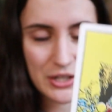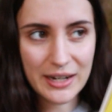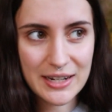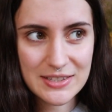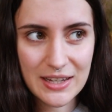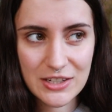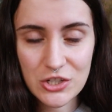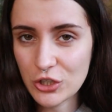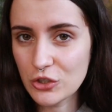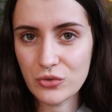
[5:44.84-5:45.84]
Like I said,
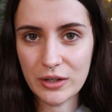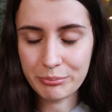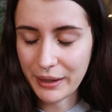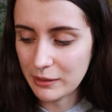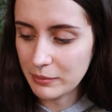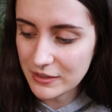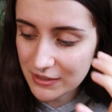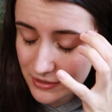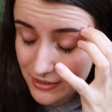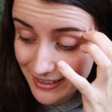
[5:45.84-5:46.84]
children,
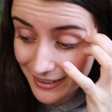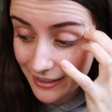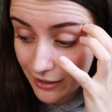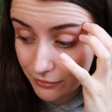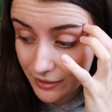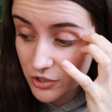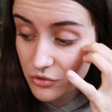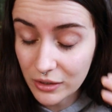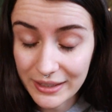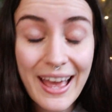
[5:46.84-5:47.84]
babies, standing out really
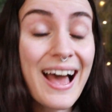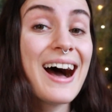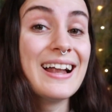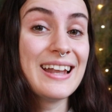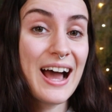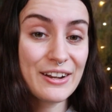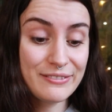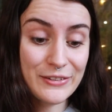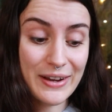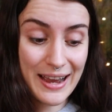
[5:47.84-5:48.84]
strongly. A lot
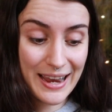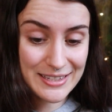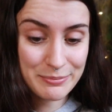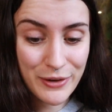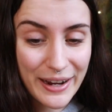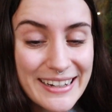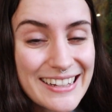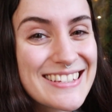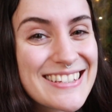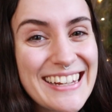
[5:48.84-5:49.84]
of you guys,
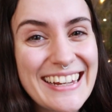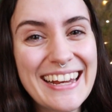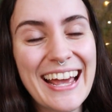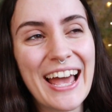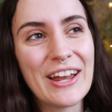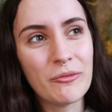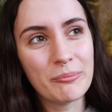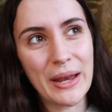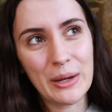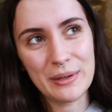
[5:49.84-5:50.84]
pregnancy
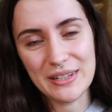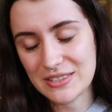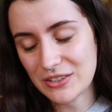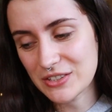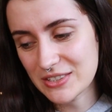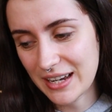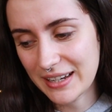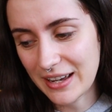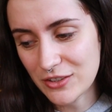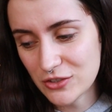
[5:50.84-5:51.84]
and babies are
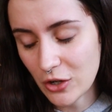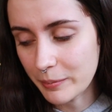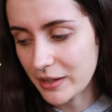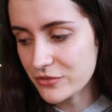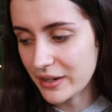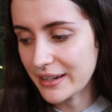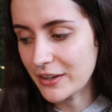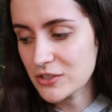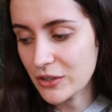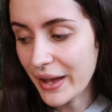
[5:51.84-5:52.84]
standing out so much right
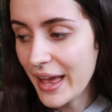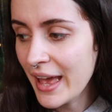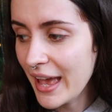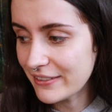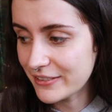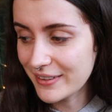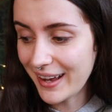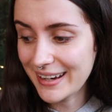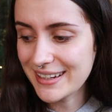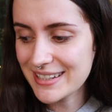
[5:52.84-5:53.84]
now. So if you're
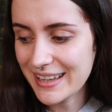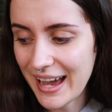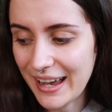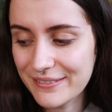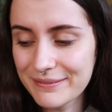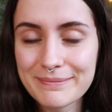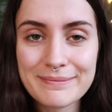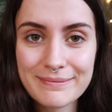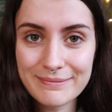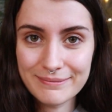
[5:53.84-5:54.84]
not into that,
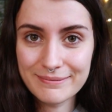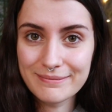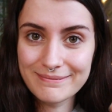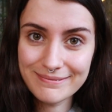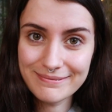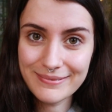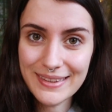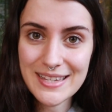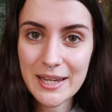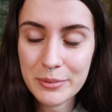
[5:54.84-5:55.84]

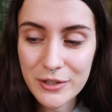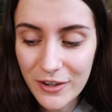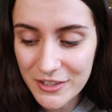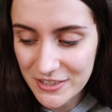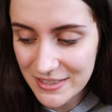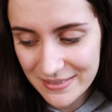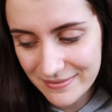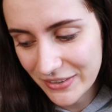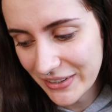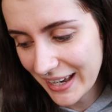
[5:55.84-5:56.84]
take precautions,
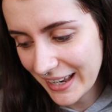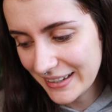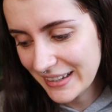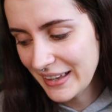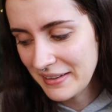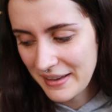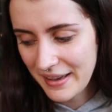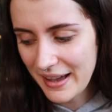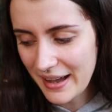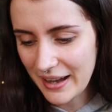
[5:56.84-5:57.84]
okay?
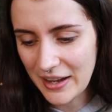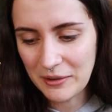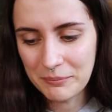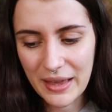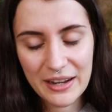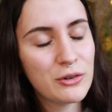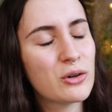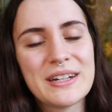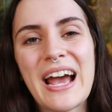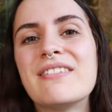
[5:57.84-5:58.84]
Um, and if you
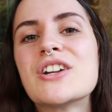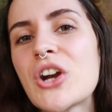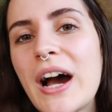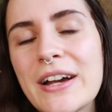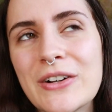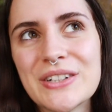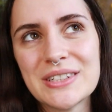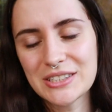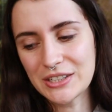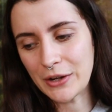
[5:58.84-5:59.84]
already have a
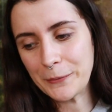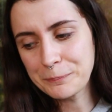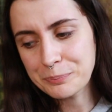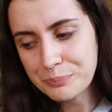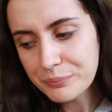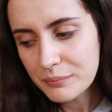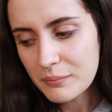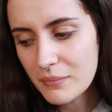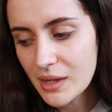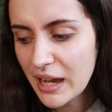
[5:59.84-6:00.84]
child, you know,
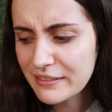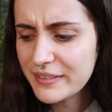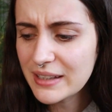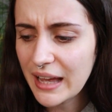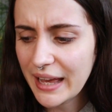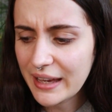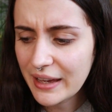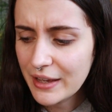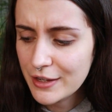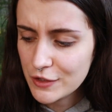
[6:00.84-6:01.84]
I feel
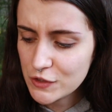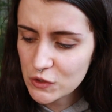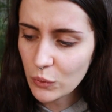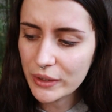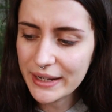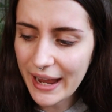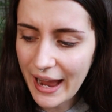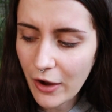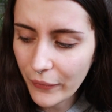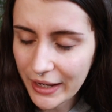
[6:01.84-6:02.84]
like sorting
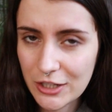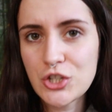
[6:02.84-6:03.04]
out